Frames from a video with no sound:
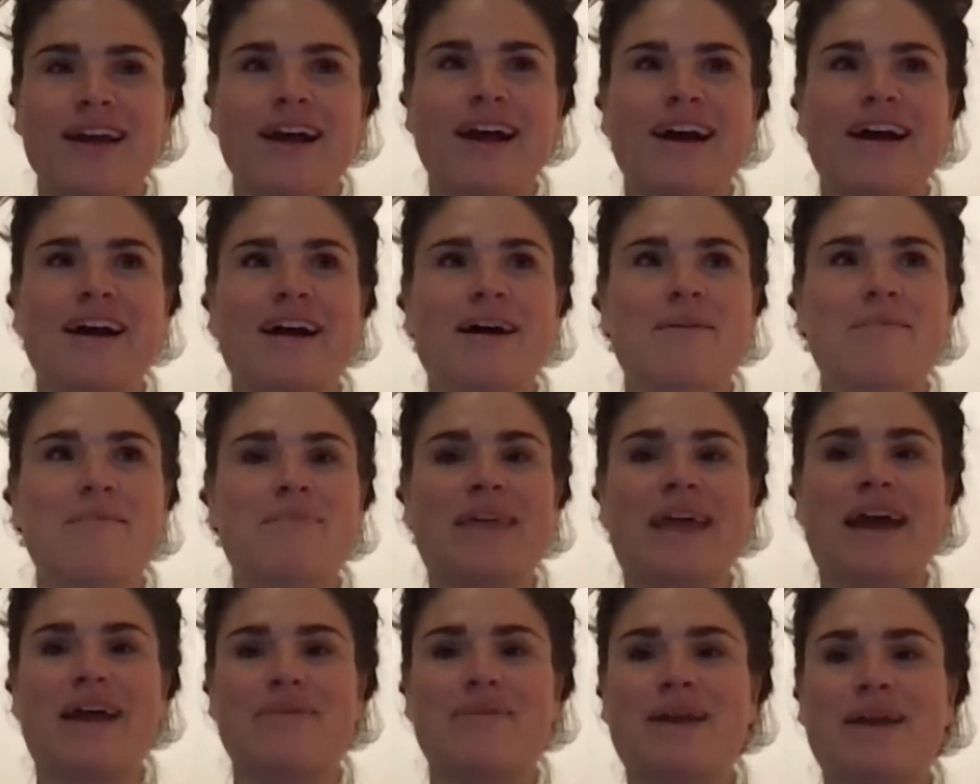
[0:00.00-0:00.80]

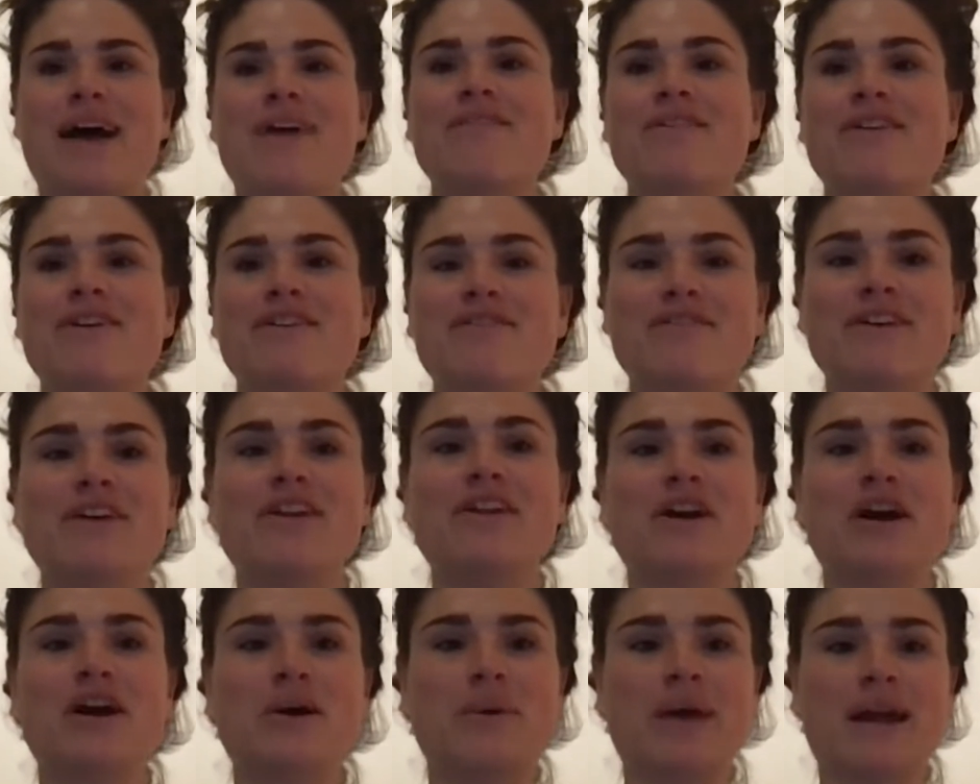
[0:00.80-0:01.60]
And we have it on
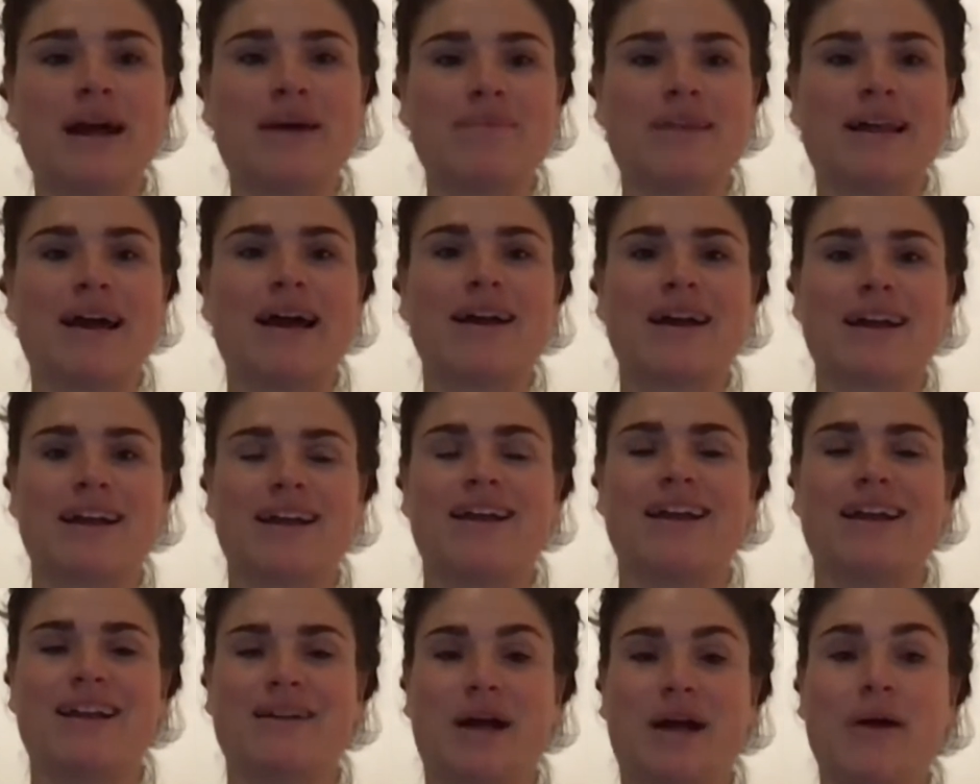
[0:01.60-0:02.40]
video where
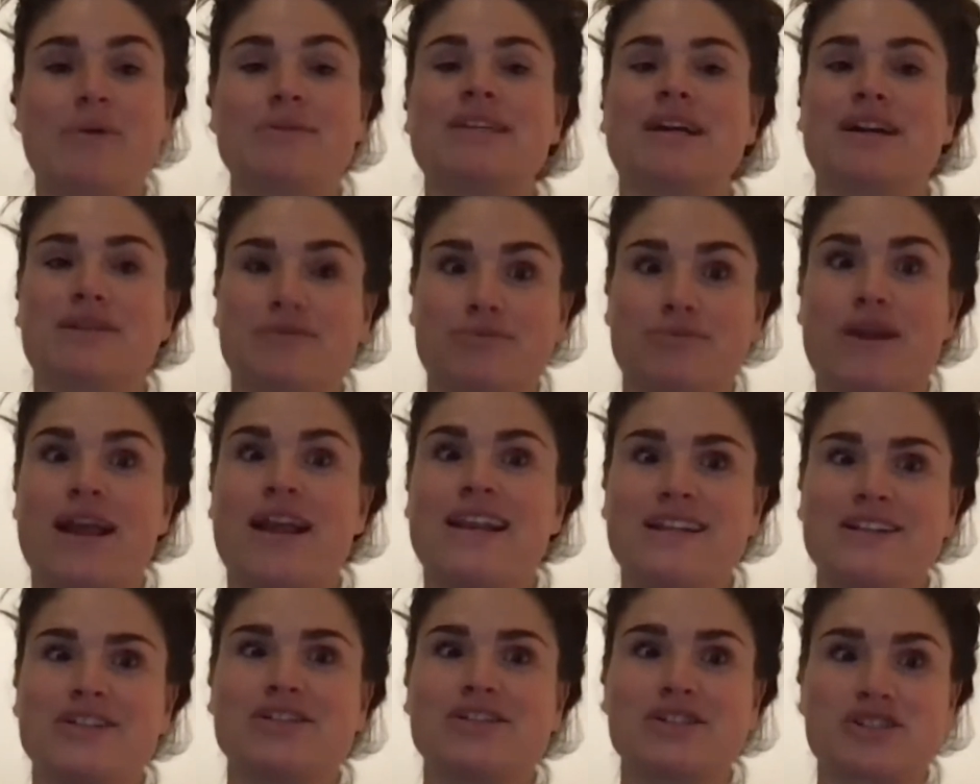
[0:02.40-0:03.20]
I was like
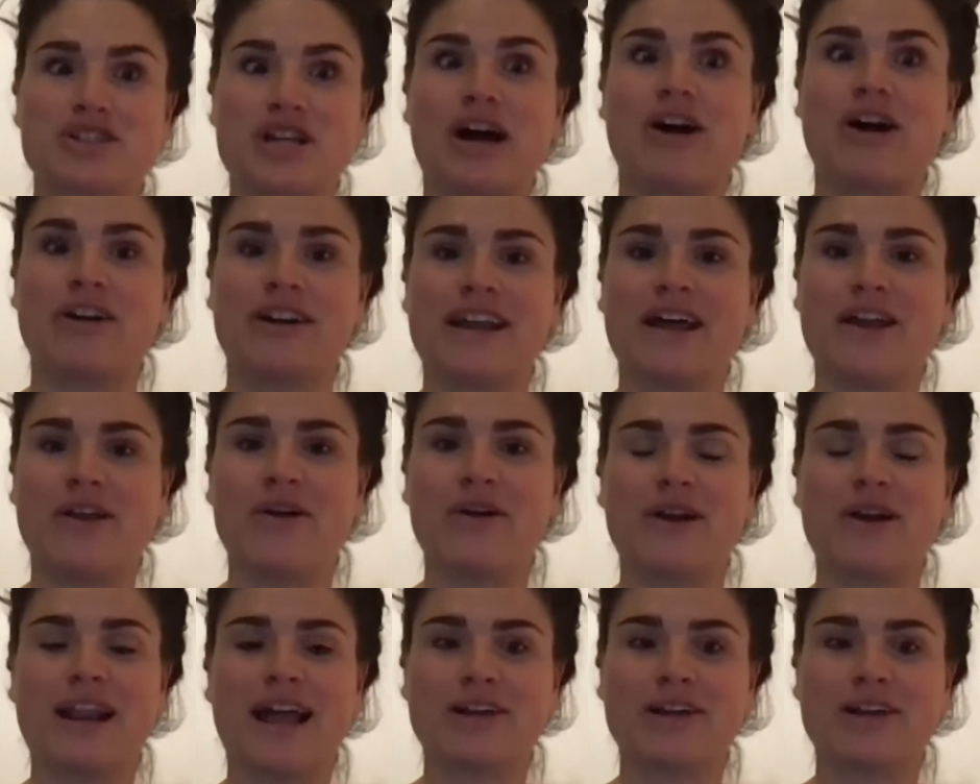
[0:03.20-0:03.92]
really just shouted at her,